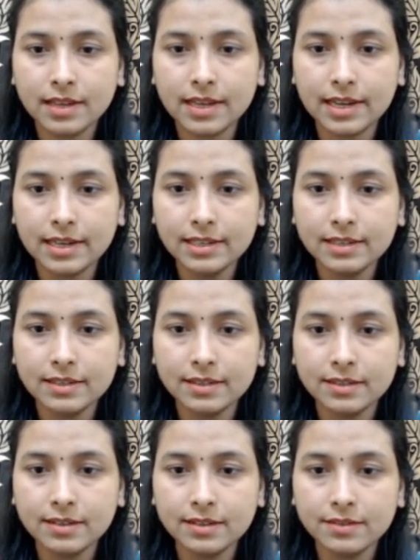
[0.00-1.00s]
and
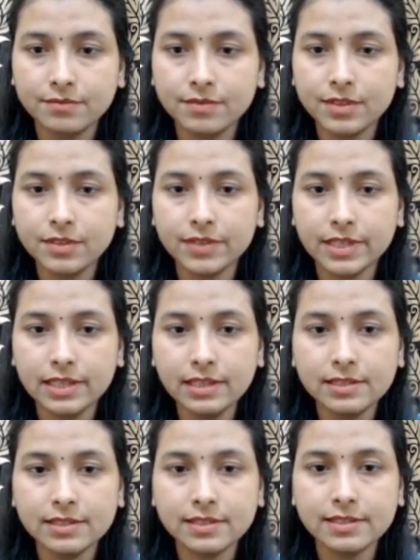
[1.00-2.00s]
we will
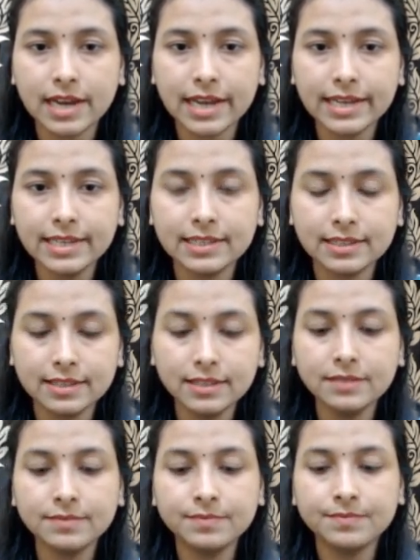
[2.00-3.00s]
write here